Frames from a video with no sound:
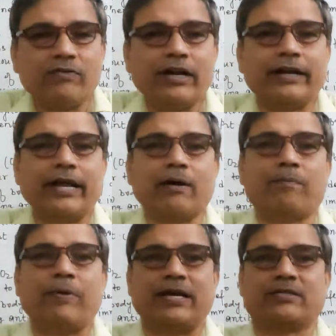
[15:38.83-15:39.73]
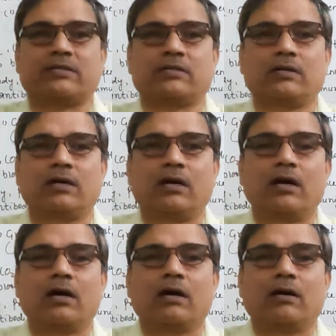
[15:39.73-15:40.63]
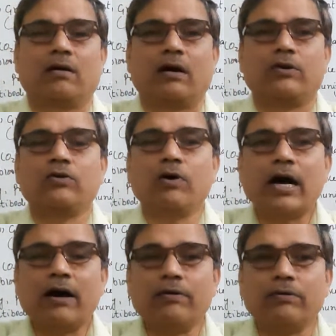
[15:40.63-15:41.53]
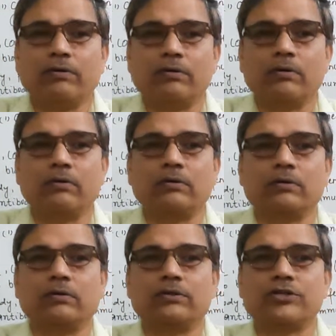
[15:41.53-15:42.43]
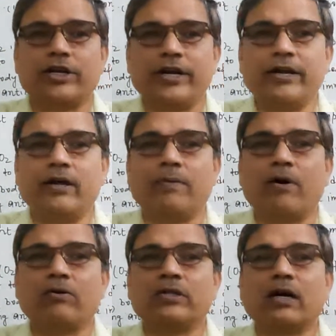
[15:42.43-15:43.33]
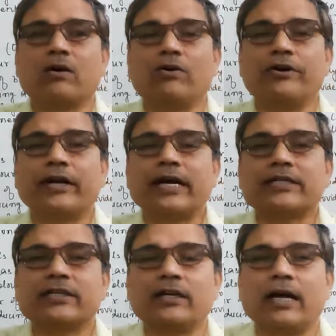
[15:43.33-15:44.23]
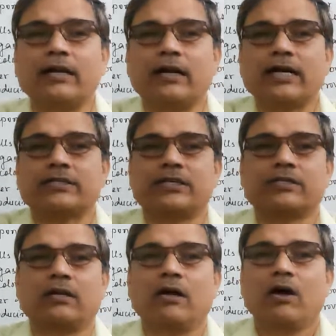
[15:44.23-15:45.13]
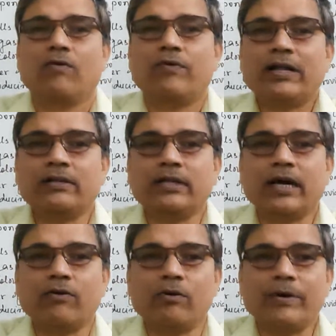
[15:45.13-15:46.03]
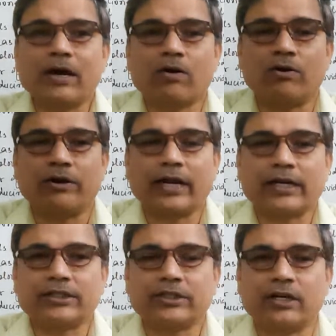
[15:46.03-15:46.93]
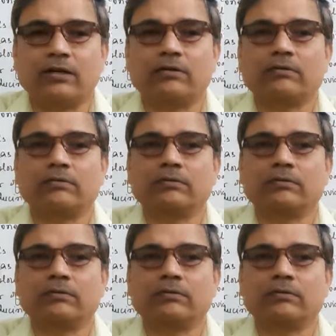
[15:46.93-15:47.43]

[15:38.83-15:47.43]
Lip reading: will take place. You have studied about the contraction and relaxation. When there will be a contraction,